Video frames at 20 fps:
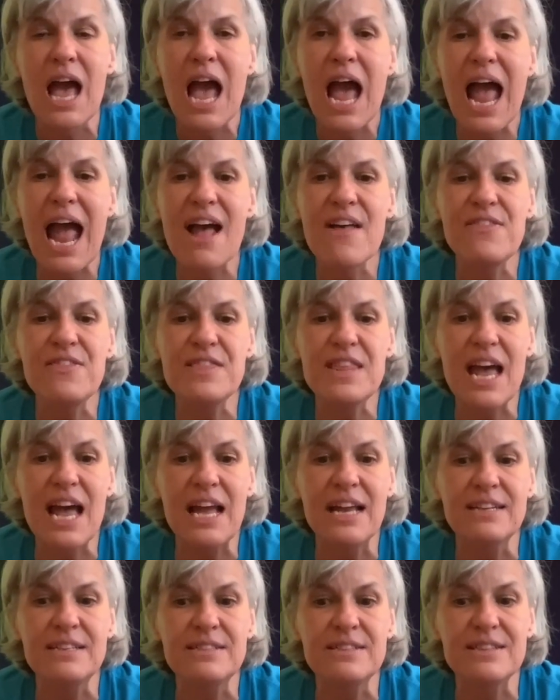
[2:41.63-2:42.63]
And
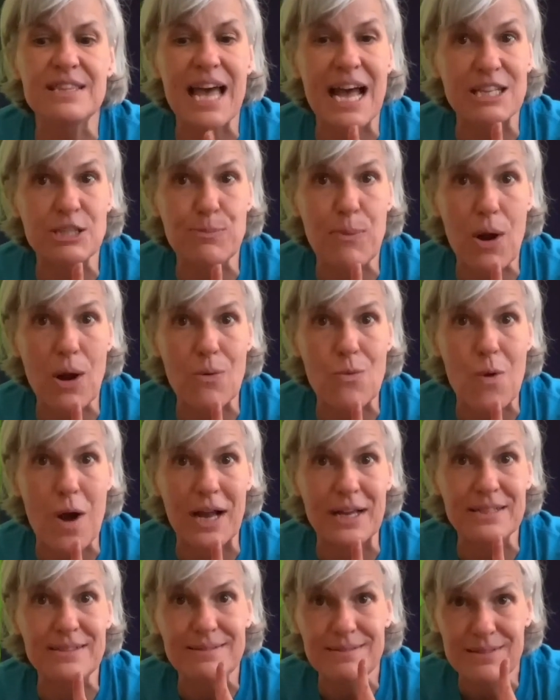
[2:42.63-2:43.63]
then that's part
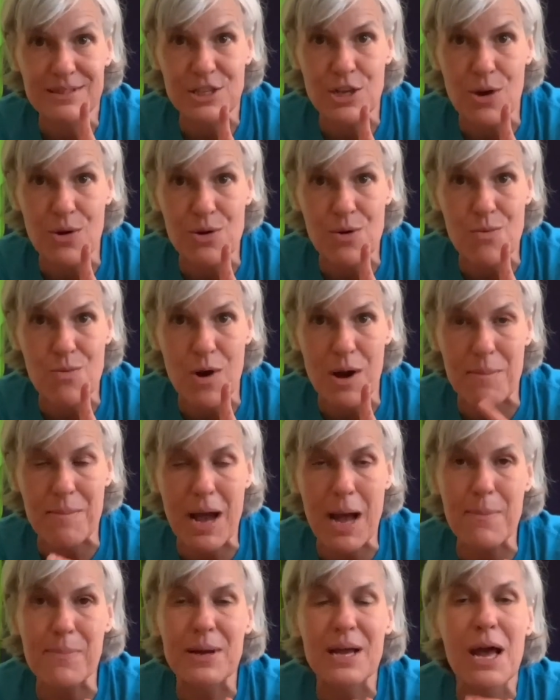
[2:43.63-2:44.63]
one, yoga
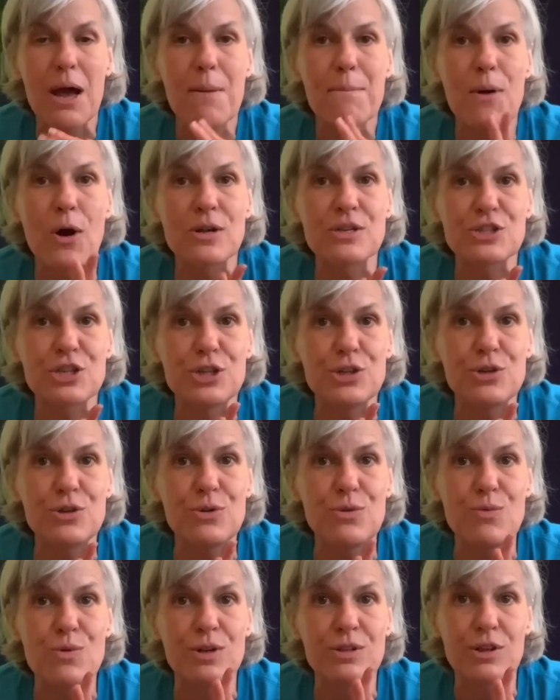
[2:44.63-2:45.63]
warm-up. Part two,
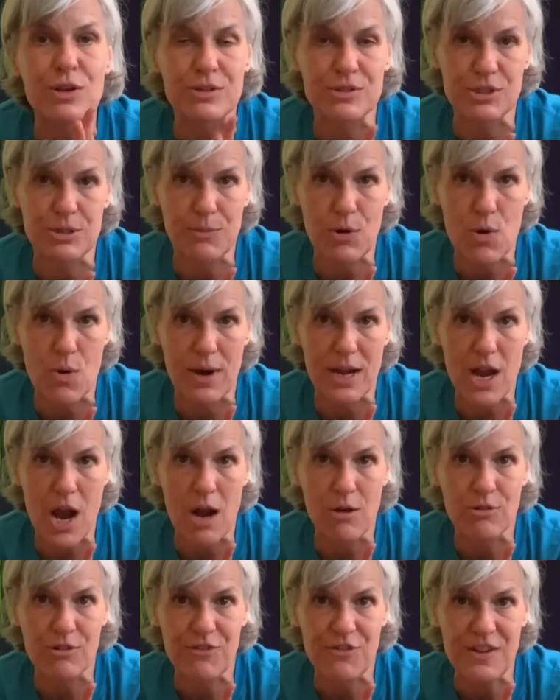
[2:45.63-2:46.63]
we'll learn some
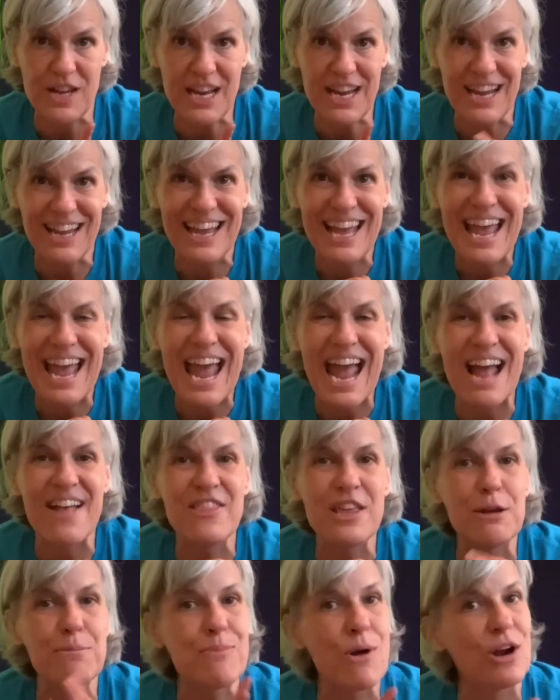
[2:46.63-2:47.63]
choreography. And
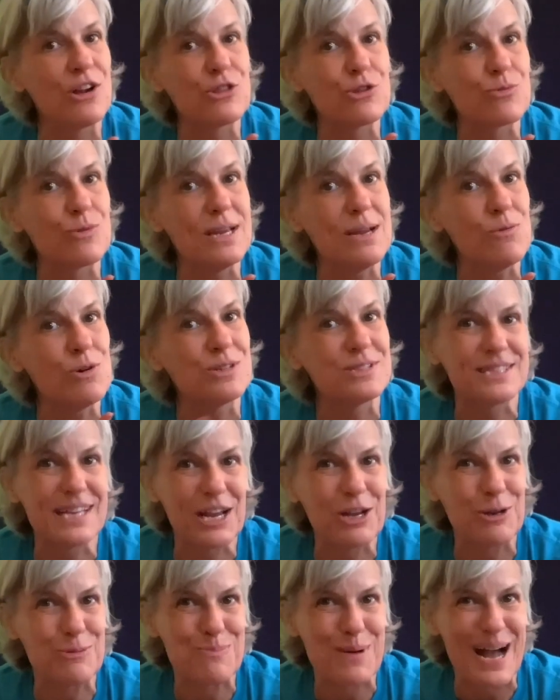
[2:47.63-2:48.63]
then part three, we'll say
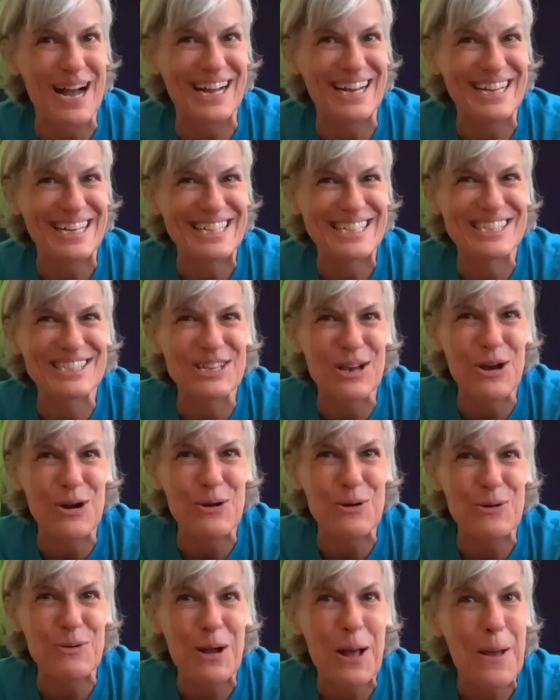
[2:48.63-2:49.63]
goodbye.
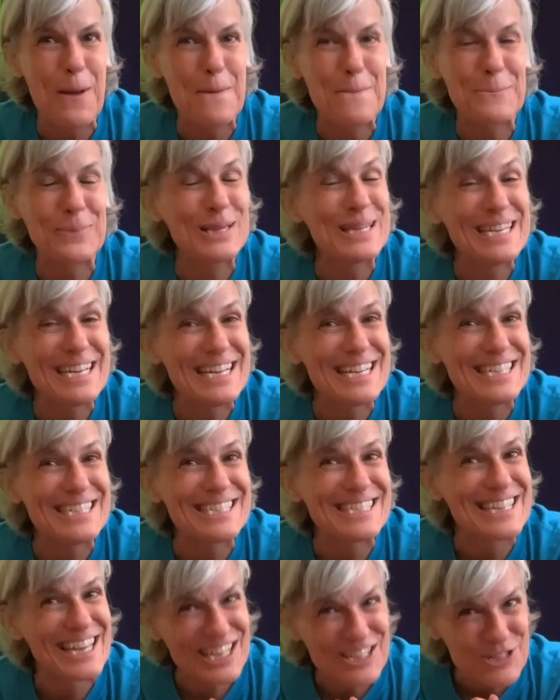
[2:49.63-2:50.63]
So please
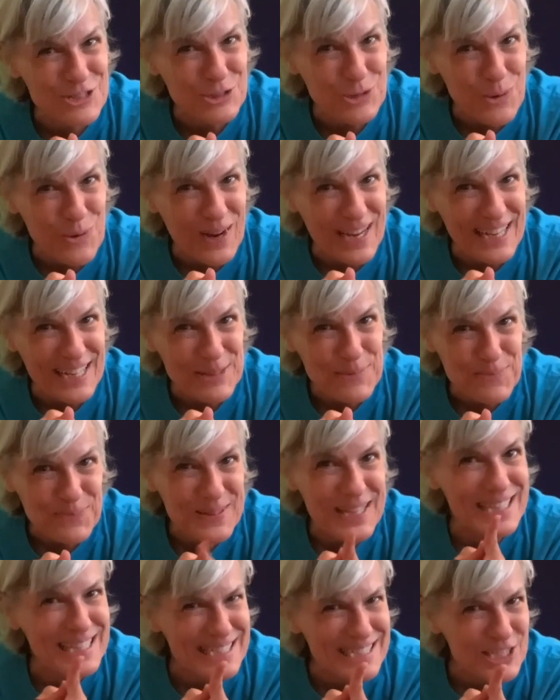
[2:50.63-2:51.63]
enjoy.
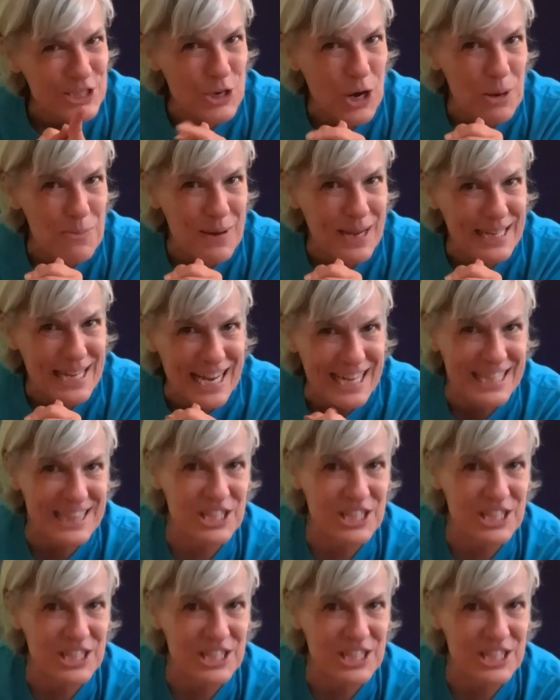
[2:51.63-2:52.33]
Let's start by getting the